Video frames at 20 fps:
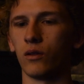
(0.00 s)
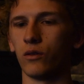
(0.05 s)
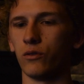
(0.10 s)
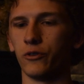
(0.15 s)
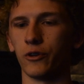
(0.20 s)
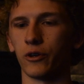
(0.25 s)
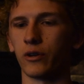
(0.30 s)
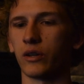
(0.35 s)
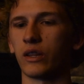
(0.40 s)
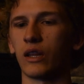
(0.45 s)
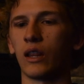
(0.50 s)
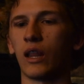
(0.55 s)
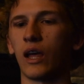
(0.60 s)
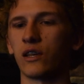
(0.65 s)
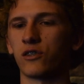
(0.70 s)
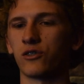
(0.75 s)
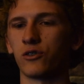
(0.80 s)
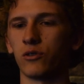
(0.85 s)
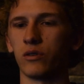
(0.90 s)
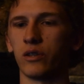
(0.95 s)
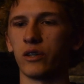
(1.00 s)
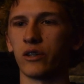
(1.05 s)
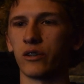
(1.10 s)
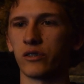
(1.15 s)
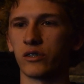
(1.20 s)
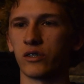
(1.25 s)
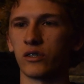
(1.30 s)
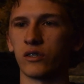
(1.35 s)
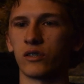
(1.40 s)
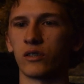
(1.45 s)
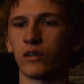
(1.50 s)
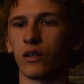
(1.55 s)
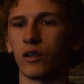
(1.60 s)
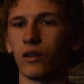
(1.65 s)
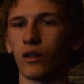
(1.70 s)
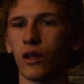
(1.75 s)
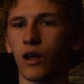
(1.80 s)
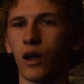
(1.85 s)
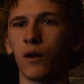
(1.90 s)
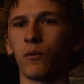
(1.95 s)
during the last 2 years, is
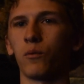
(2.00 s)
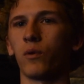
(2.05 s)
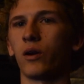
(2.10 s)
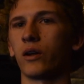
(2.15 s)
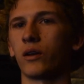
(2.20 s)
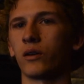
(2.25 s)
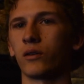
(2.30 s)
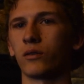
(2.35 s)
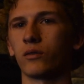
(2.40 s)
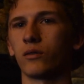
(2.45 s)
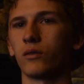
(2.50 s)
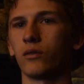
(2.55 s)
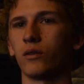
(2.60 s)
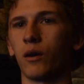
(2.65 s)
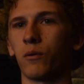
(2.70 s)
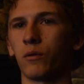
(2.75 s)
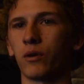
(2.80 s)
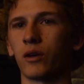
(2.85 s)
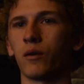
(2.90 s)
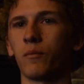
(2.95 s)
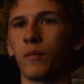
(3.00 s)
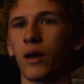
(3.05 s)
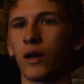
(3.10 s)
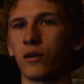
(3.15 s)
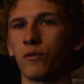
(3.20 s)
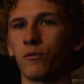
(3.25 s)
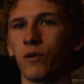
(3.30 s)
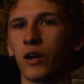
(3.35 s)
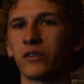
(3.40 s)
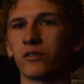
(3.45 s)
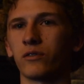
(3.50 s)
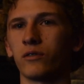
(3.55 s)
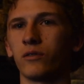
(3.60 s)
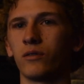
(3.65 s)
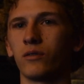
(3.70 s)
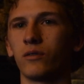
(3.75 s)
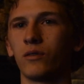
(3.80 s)
I want to come back and wrestle.